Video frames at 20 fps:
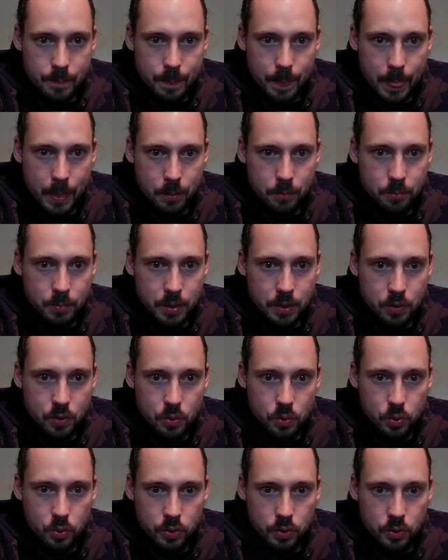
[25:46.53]
It'd be
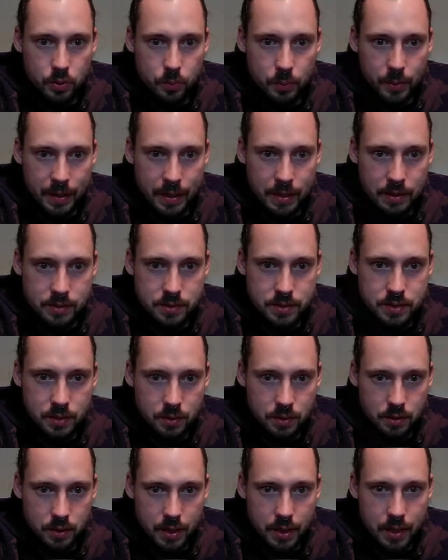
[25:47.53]
cooler to wait
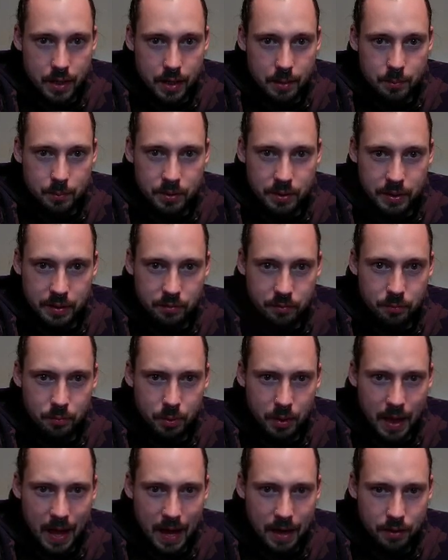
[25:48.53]
until, I believe,
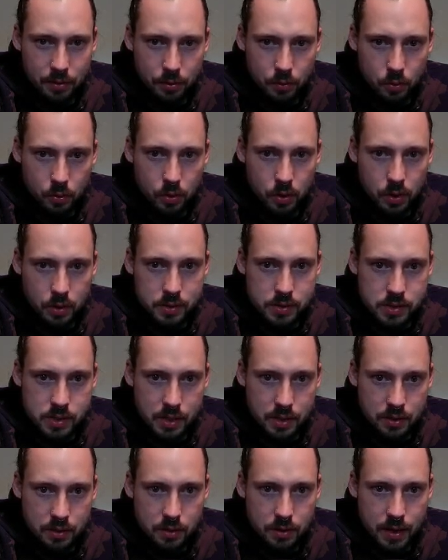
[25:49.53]
Blackthorn is
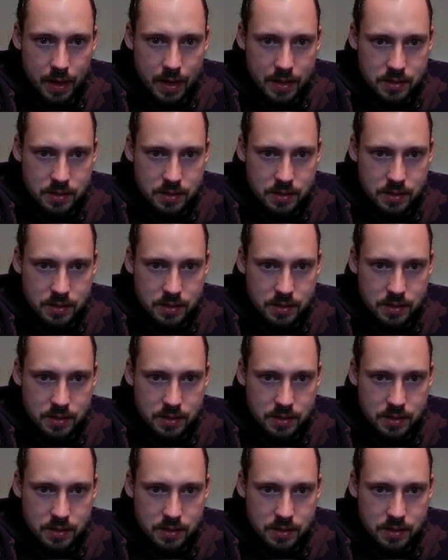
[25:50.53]
like the last